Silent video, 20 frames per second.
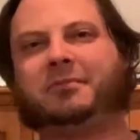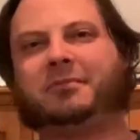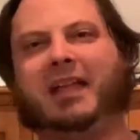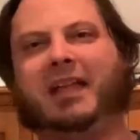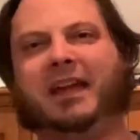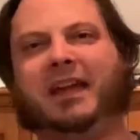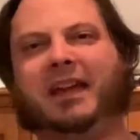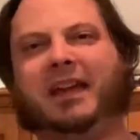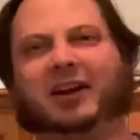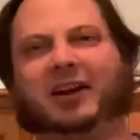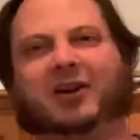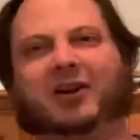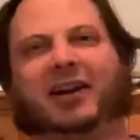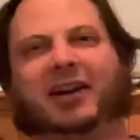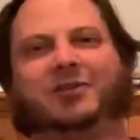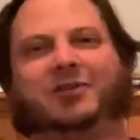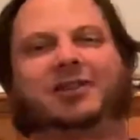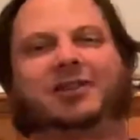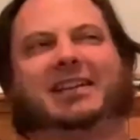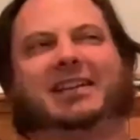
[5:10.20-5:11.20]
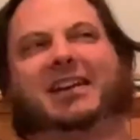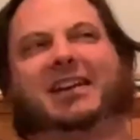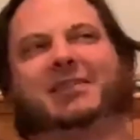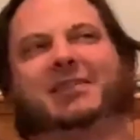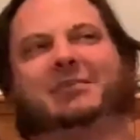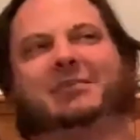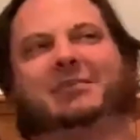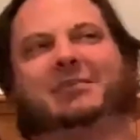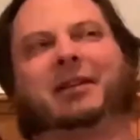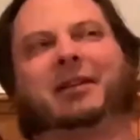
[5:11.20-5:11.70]
And then it got interesting
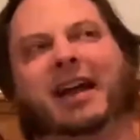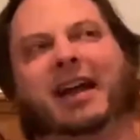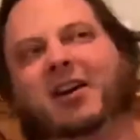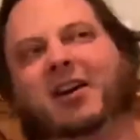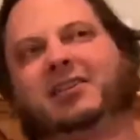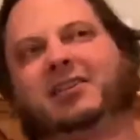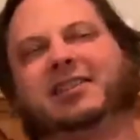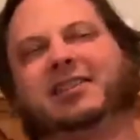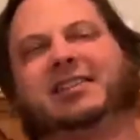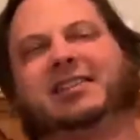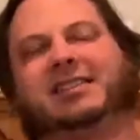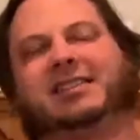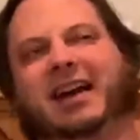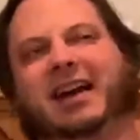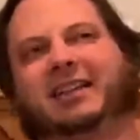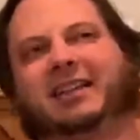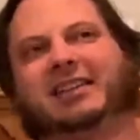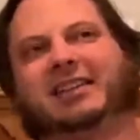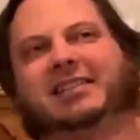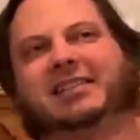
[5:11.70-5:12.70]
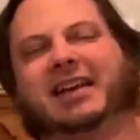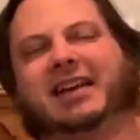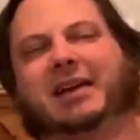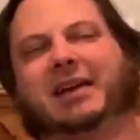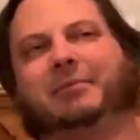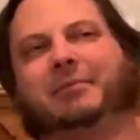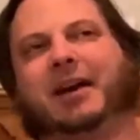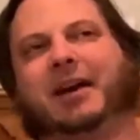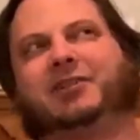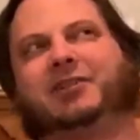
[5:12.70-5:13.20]
because we were like, oh, she's exactly the
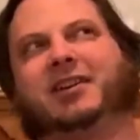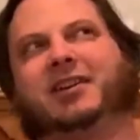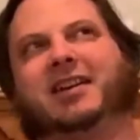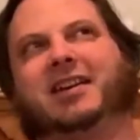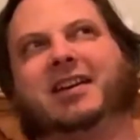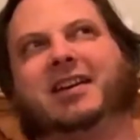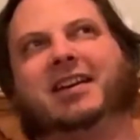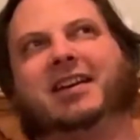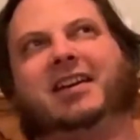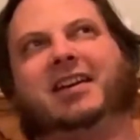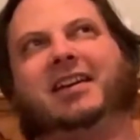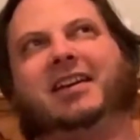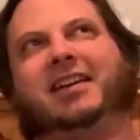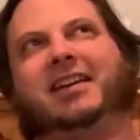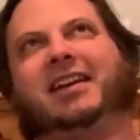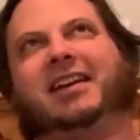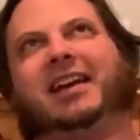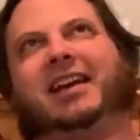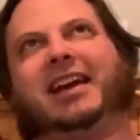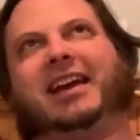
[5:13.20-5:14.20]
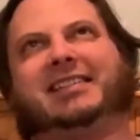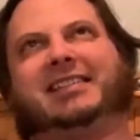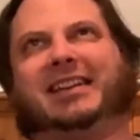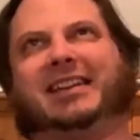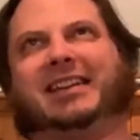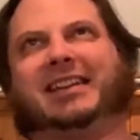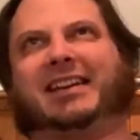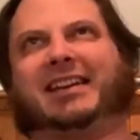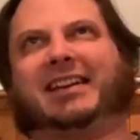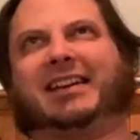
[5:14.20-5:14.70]
same age. Is it
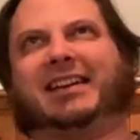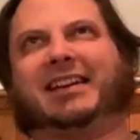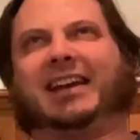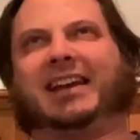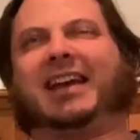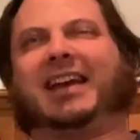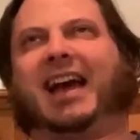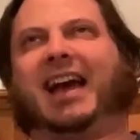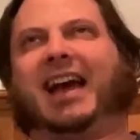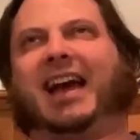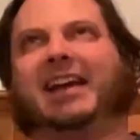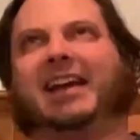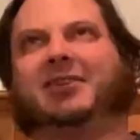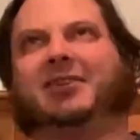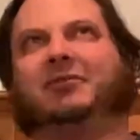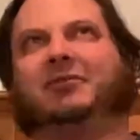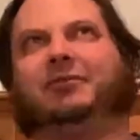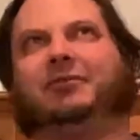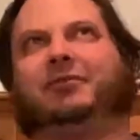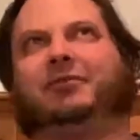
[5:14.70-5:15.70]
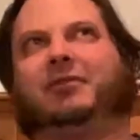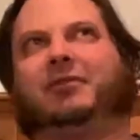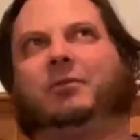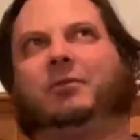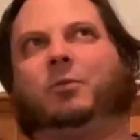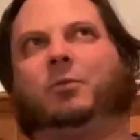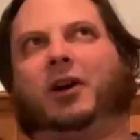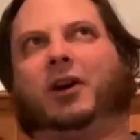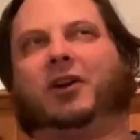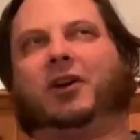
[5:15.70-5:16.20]
a case of
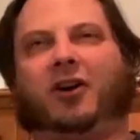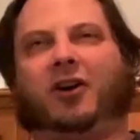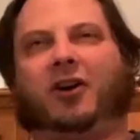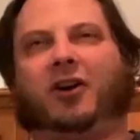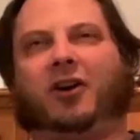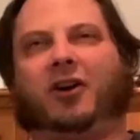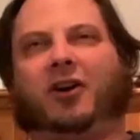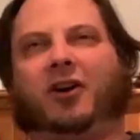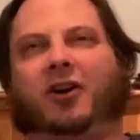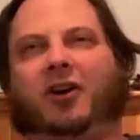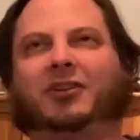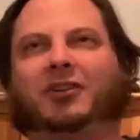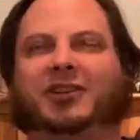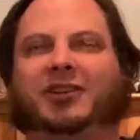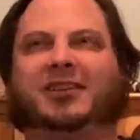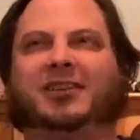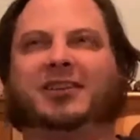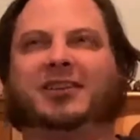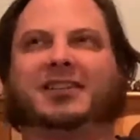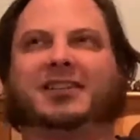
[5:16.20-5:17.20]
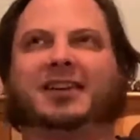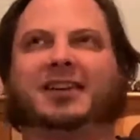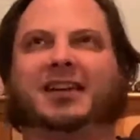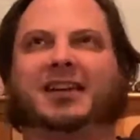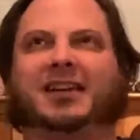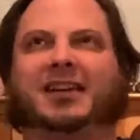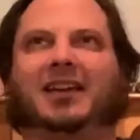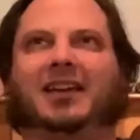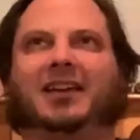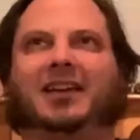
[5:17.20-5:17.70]
we're
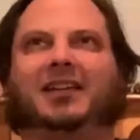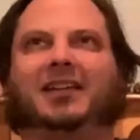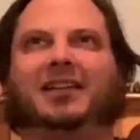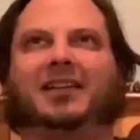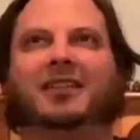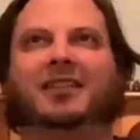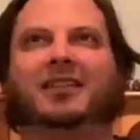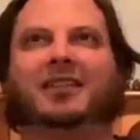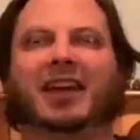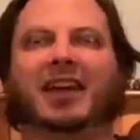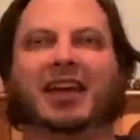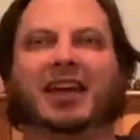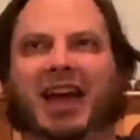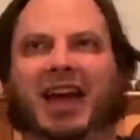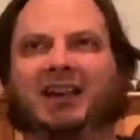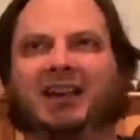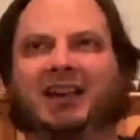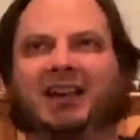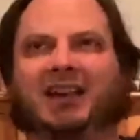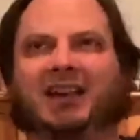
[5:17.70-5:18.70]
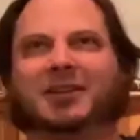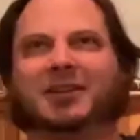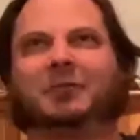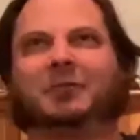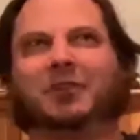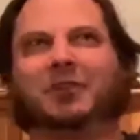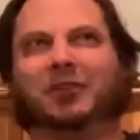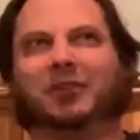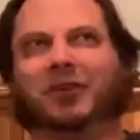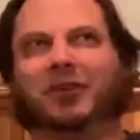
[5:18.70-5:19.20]
consciously engaging with
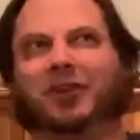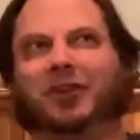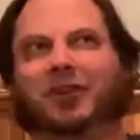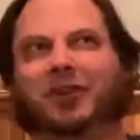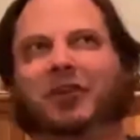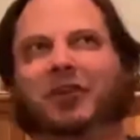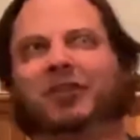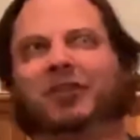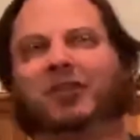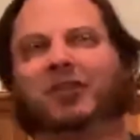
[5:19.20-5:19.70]
her to